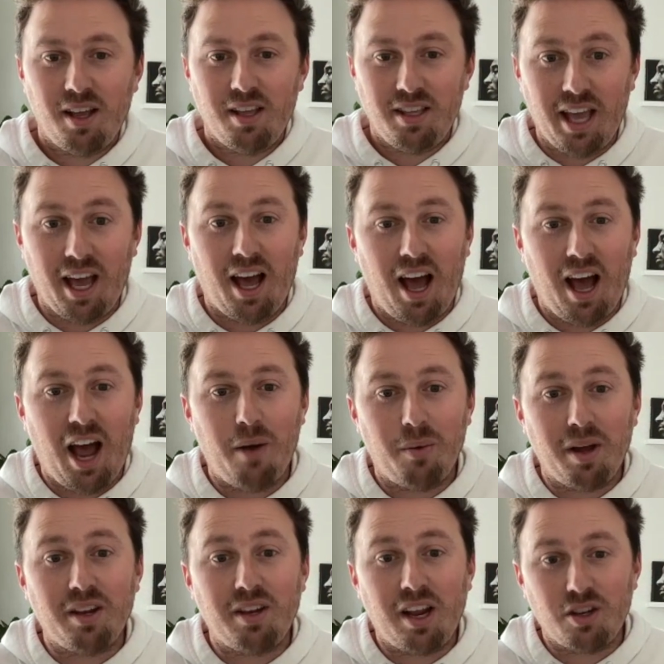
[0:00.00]
yeah, I
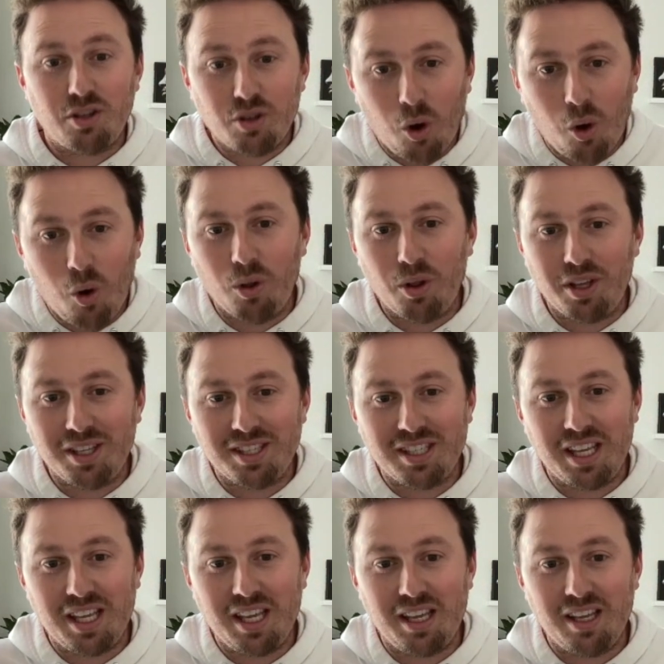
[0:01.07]
would totally
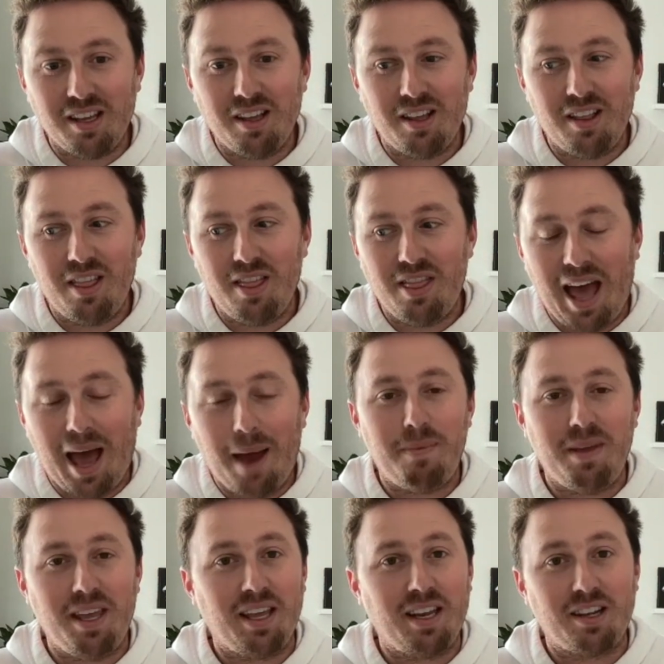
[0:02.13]
see that
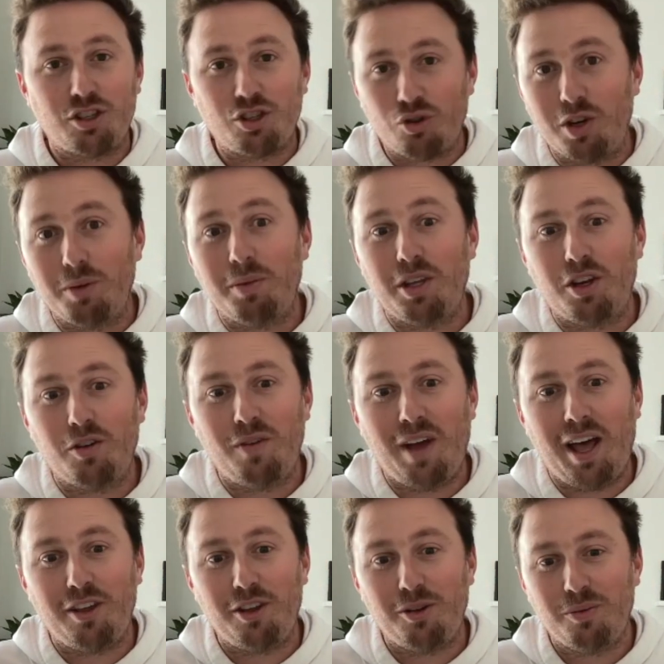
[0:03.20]
being an extremely good
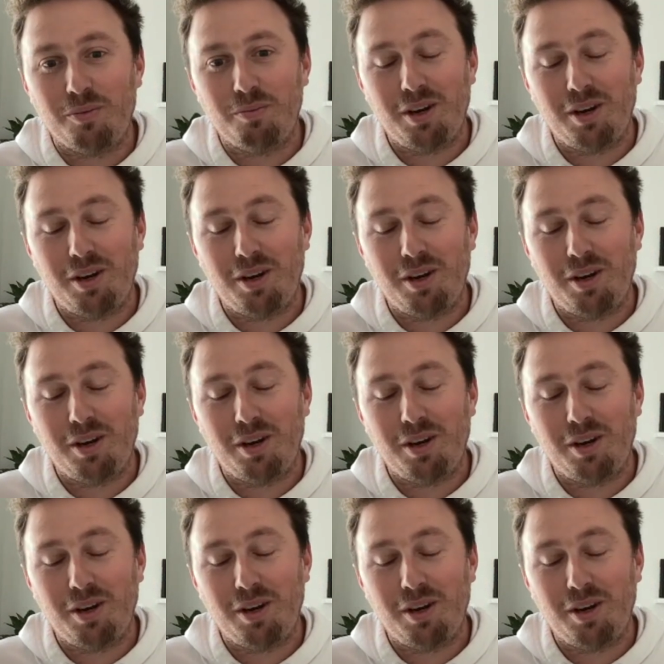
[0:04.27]
value.